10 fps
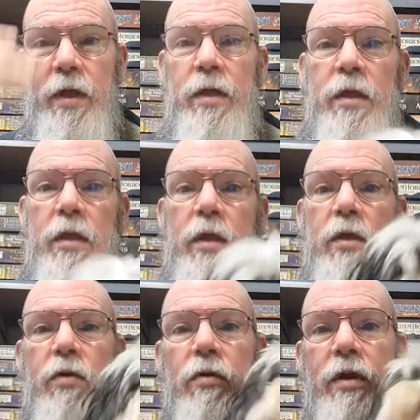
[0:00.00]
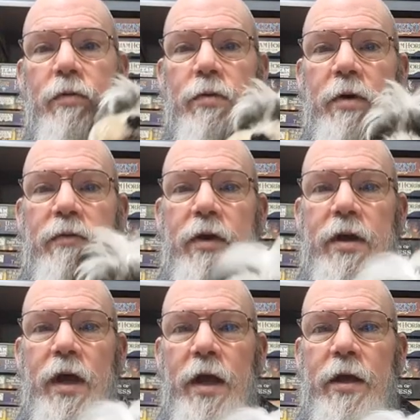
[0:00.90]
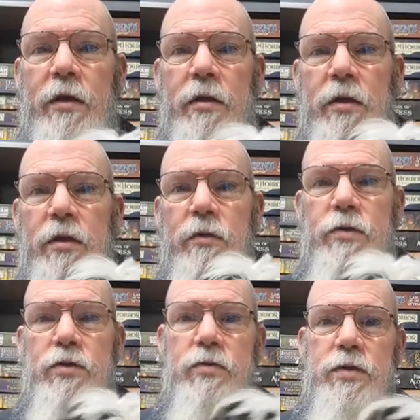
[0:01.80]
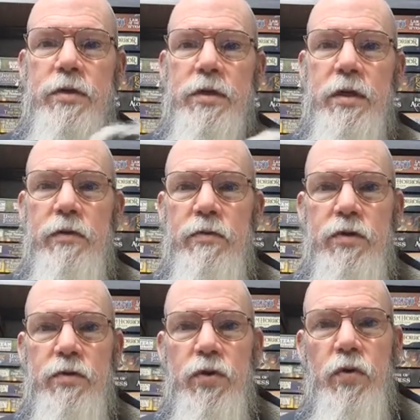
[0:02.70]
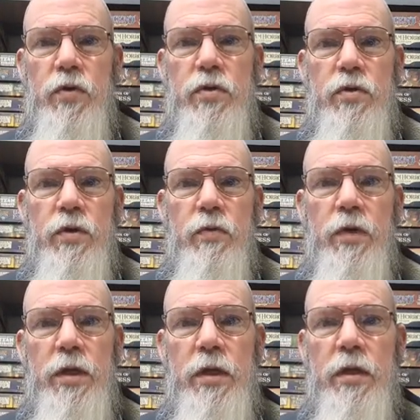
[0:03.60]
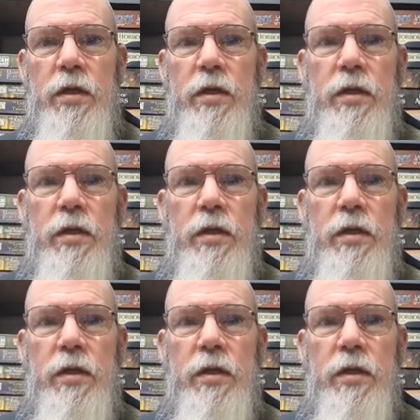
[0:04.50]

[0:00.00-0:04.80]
my friend Dana, which was good during the week.